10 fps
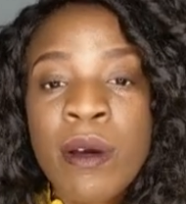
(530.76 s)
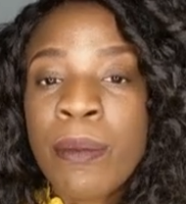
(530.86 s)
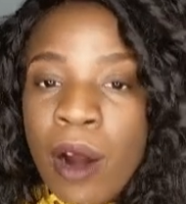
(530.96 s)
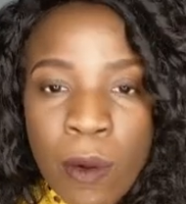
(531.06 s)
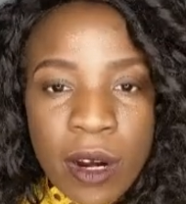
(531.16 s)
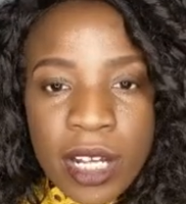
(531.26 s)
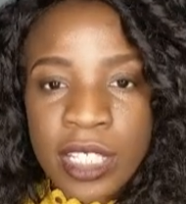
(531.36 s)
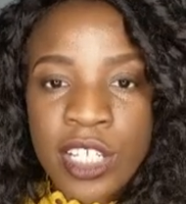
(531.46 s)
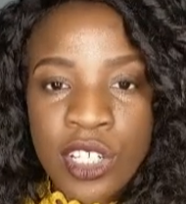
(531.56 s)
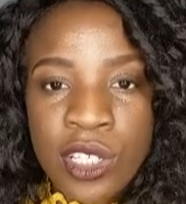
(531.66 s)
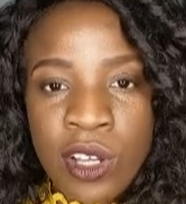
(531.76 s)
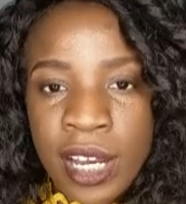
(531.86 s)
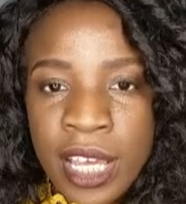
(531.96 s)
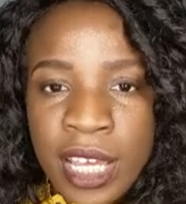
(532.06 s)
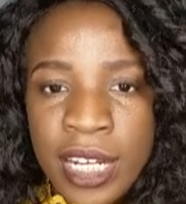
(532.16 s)
borrower conditions
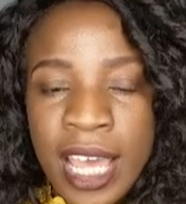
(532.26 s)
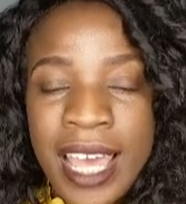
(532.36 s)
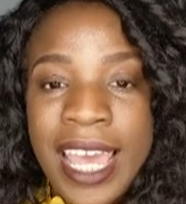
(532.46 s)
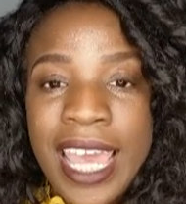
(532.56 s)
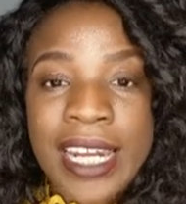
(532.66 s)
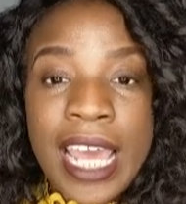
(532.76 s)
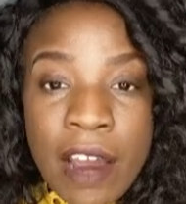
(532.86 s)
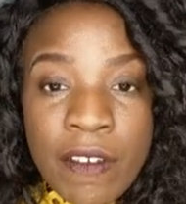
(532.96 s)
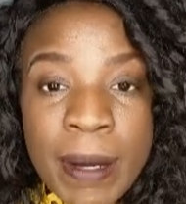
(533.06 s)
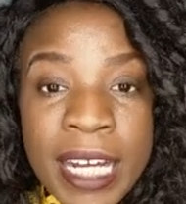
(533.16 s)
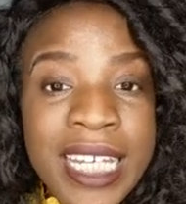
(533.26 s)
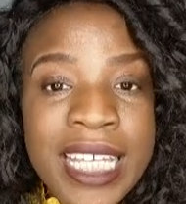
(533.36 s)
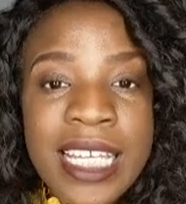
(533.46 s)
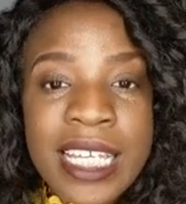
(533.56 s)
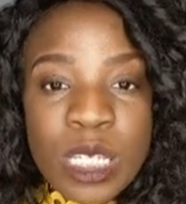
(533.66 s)
are in, and
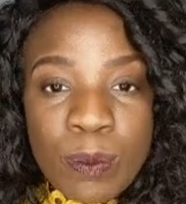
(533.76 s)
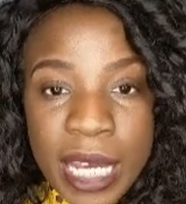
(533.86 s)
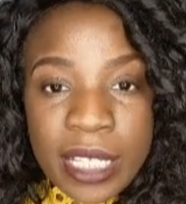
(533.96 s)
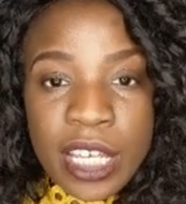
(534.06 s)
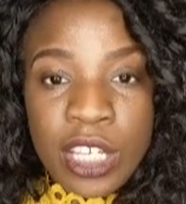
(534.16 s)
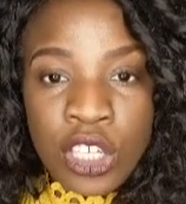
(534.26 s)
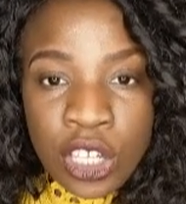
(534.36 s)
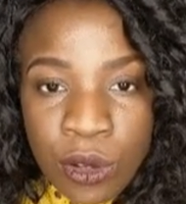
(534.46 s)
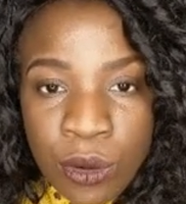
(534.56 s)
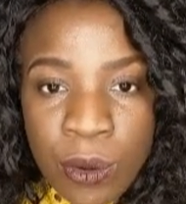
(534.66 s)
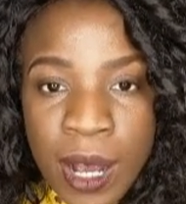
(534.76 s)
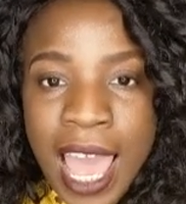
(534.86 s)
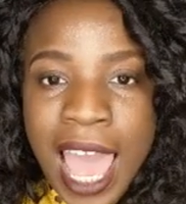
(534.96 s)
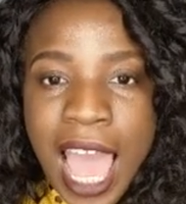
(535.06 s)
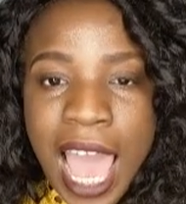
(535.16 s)
everybody is expecting you
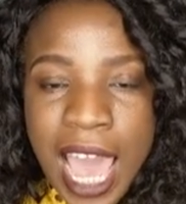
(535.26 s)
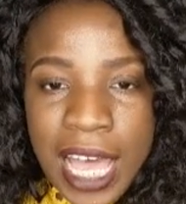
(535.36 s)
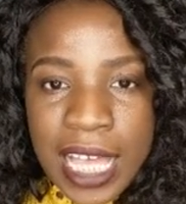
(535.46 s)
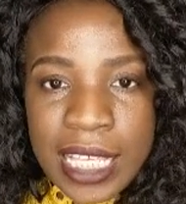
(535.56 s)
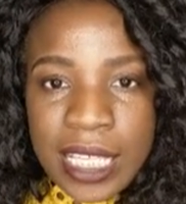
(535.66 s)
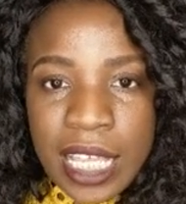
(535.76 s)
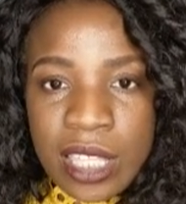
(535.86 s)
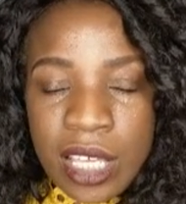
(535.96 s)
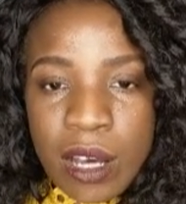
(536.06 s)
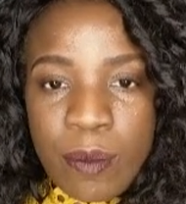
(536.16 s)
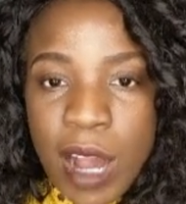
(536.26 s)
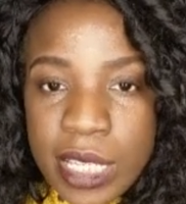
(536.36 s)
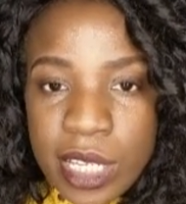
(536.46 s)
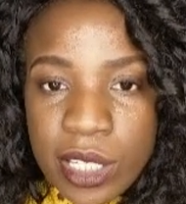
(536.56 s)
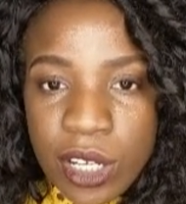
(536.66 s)
as the
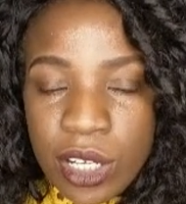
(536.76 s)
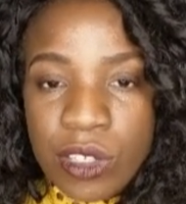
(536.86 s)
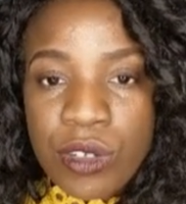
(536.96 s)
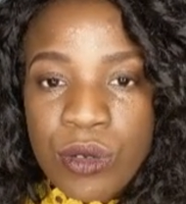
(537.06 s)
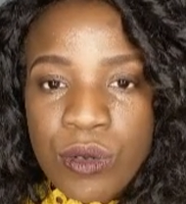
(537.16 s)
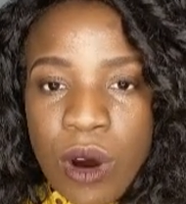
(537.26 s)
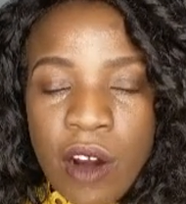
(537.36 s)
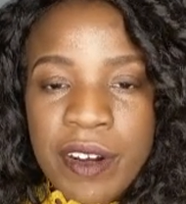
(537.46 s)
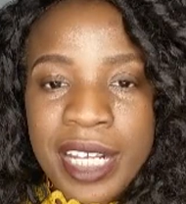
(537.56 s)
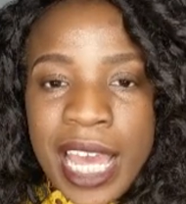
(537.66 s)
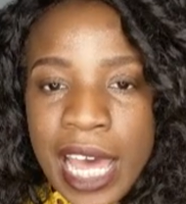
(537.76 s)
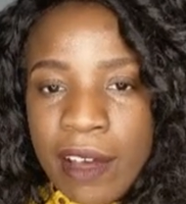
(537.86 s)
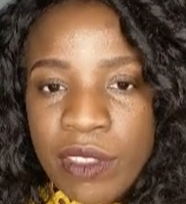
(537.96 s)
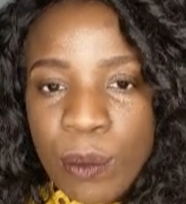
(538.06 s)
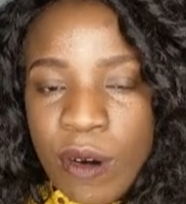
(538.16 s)
processor to already
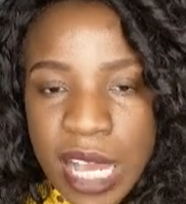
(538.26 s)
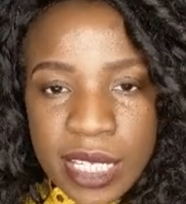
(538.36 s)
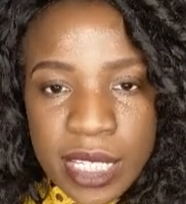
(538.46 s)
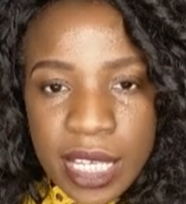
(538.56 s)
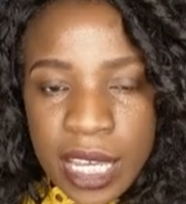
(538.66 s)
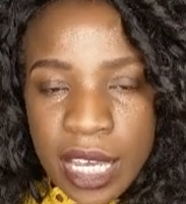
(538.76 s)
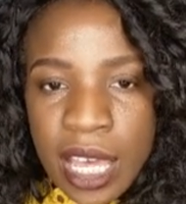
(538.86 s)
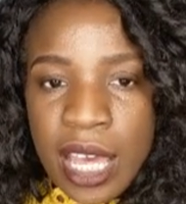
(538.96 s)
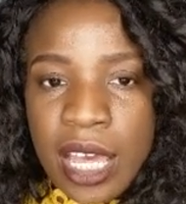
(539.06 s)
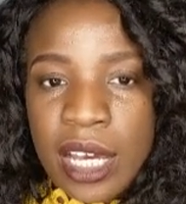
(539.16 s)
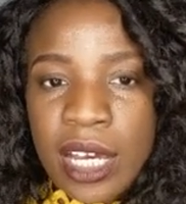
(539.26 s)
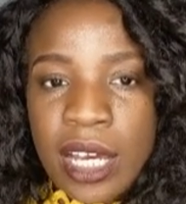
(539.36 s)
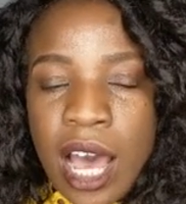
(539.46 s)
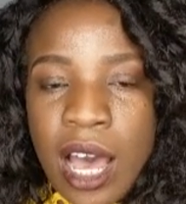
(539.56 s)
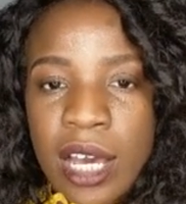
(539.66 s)
have the processing
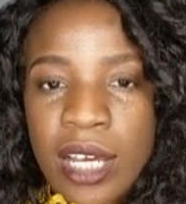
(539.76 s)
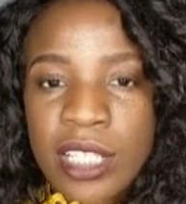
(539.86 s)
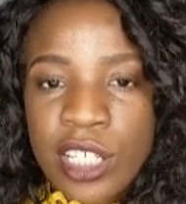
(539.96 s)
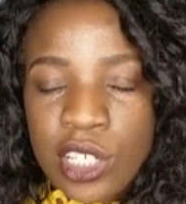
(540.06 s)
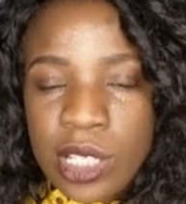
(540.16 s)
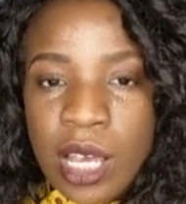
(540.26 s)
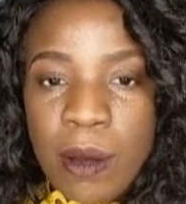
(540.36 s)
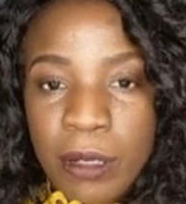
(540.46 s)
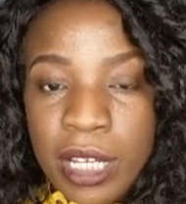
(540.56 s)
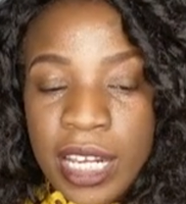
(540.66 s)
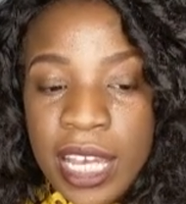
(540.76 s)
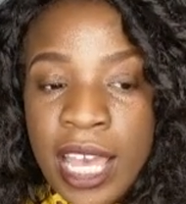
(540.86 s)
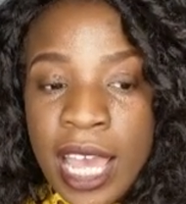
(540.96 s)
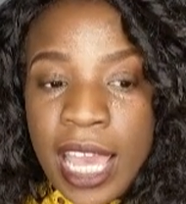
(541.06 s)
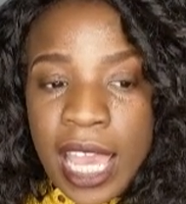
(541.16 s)
conditions
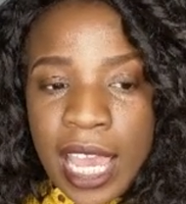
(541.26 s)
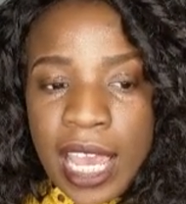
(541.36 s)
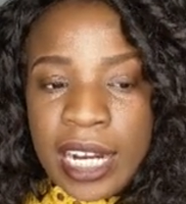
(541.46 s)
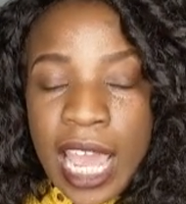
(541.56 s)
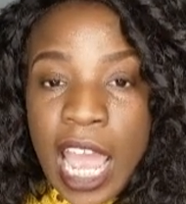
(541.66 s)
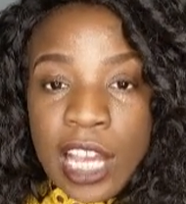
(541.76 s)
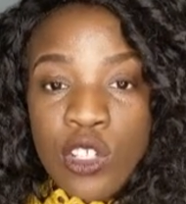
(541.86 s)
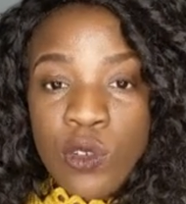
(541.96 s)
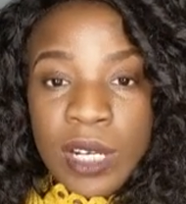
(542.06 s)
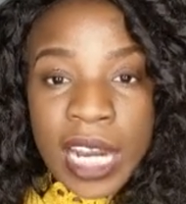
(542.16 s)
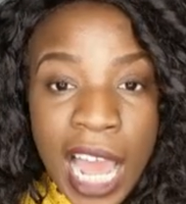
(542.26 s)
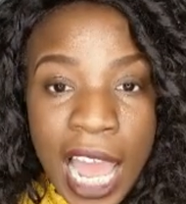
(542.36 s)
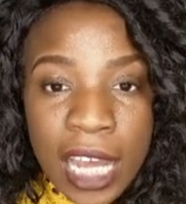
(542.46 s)
completed. And had you not